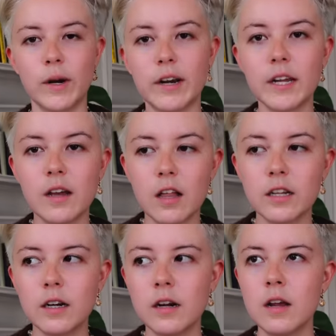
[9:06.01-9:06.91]
wearing
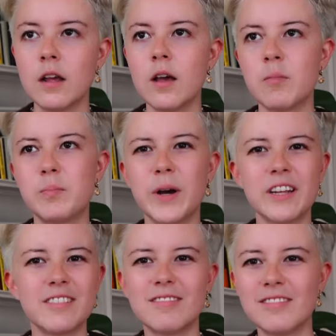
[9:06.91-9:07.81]
color,
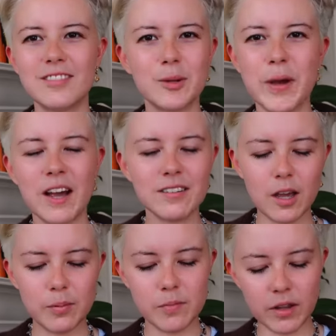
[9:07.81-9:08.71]
but the past
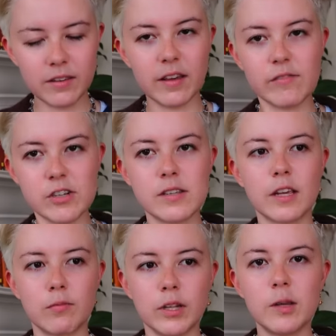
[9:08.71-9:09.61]
couple months I've just
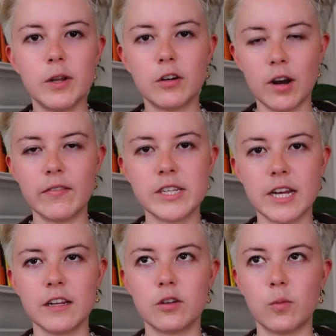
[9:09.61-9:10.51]
like really been
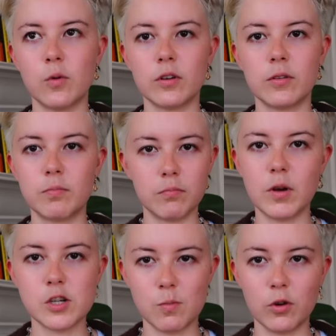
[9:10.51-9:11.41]
gravitating towards
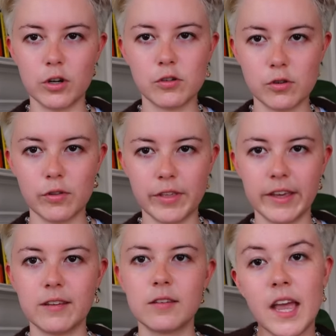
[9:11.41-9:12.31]
much more neutral things.